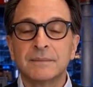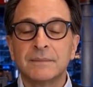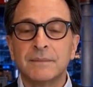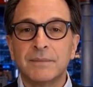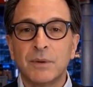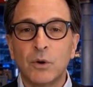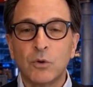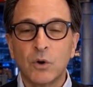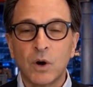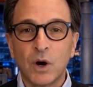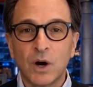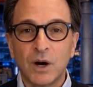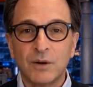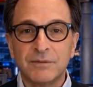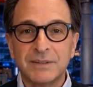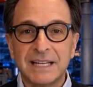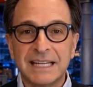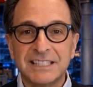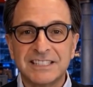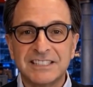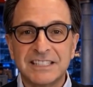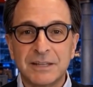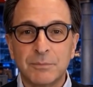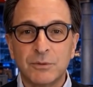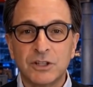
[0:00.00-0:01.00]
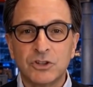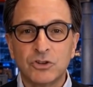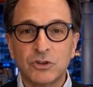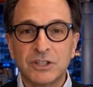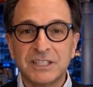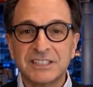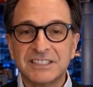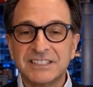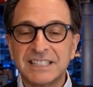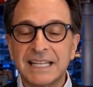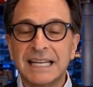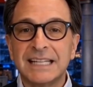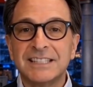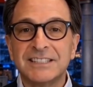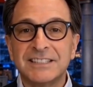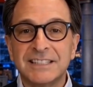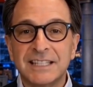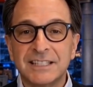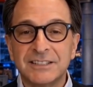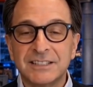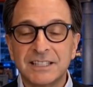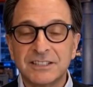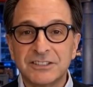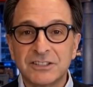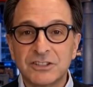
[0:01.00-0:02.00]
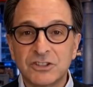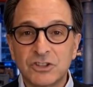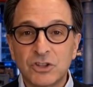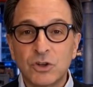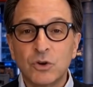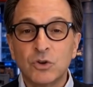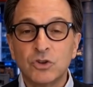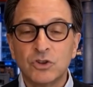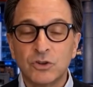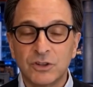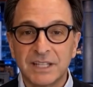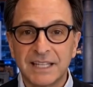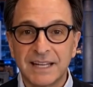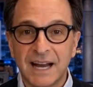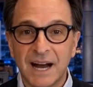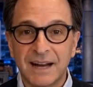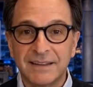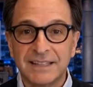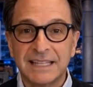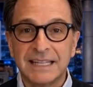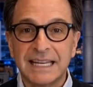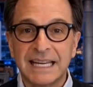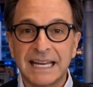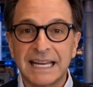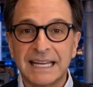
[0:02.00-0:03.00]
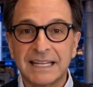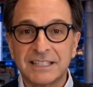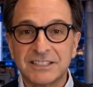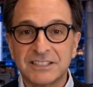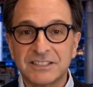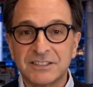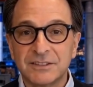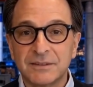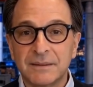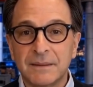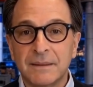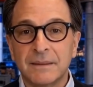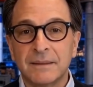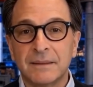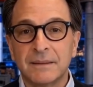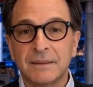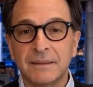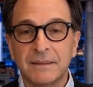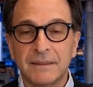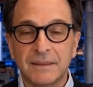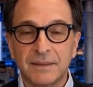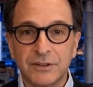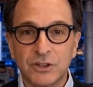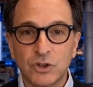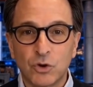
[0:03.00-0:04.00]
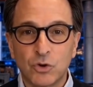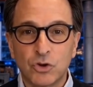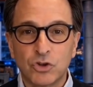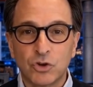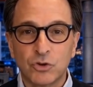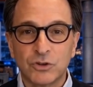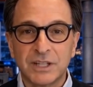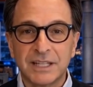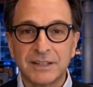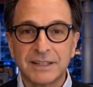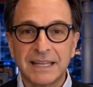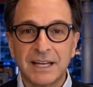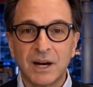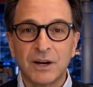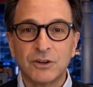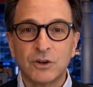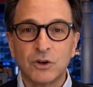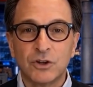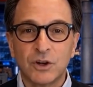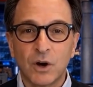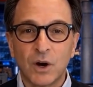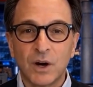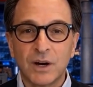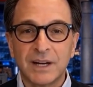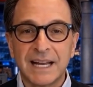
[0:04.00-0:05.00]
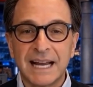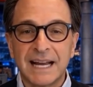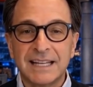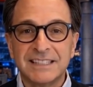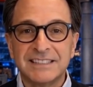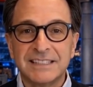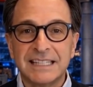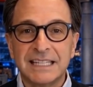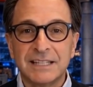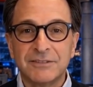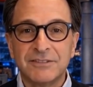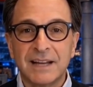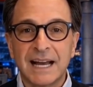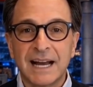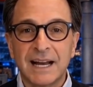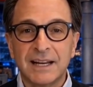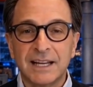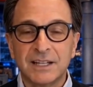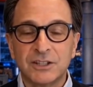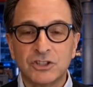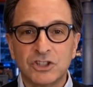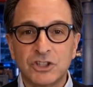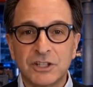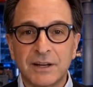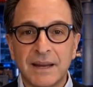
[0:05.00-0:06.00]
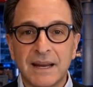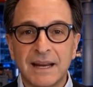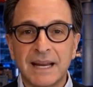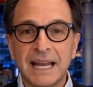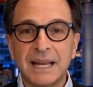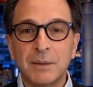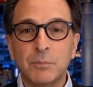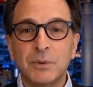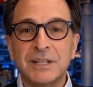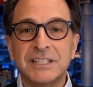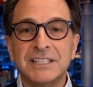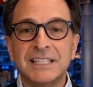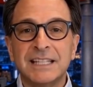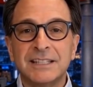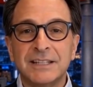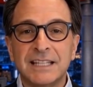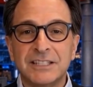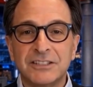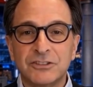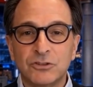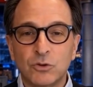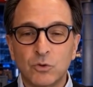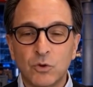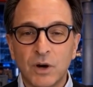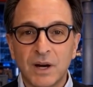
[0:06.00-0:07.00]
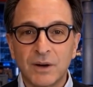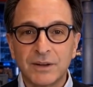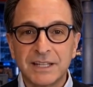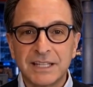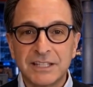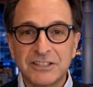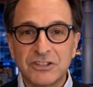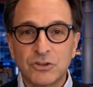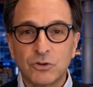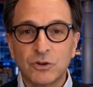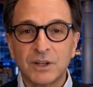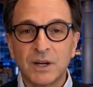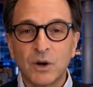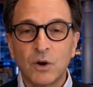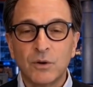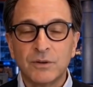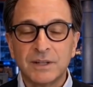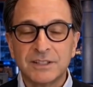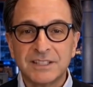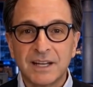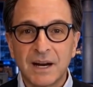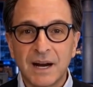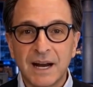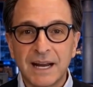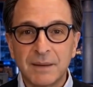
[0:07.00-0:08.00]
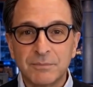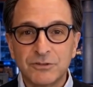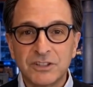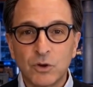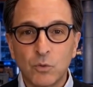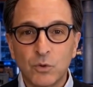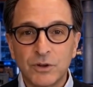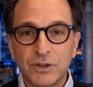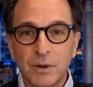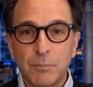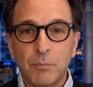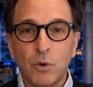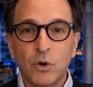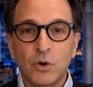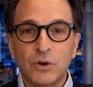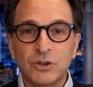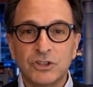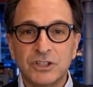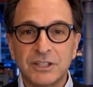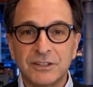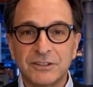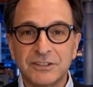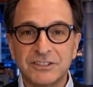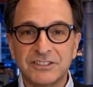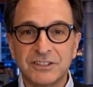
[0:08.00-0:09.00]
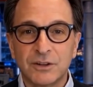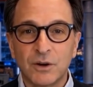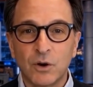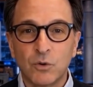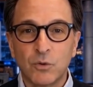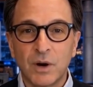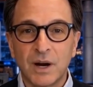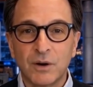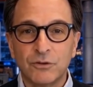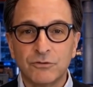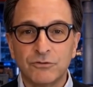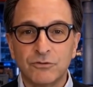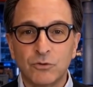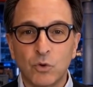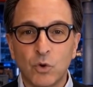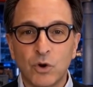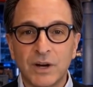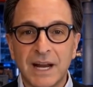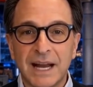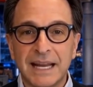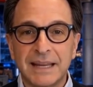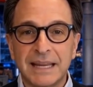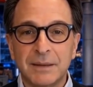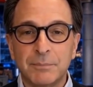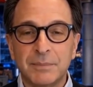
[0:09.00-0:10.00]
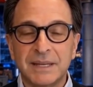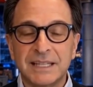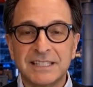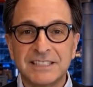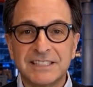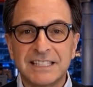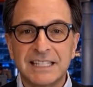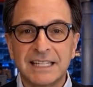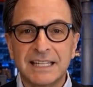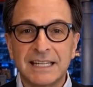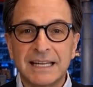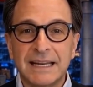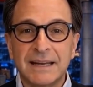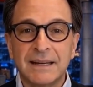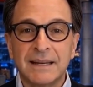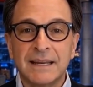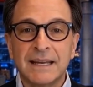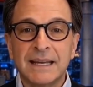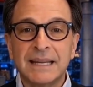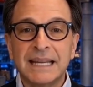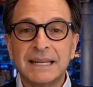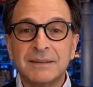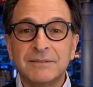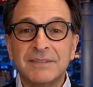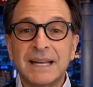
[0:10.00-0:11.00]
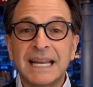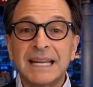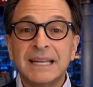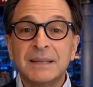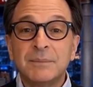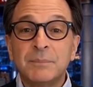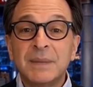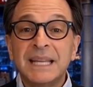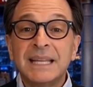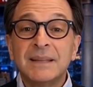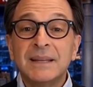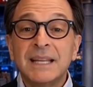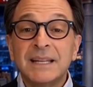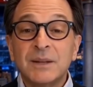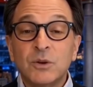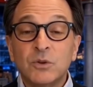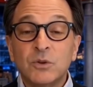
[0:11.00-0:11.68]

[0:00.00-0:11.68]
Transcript: The law of asymmetry states that this is usually not the case. Usually, the underdog has the advantage. And we see this throughout history all the time. So when the Persians, around 490 BC, invaded mainland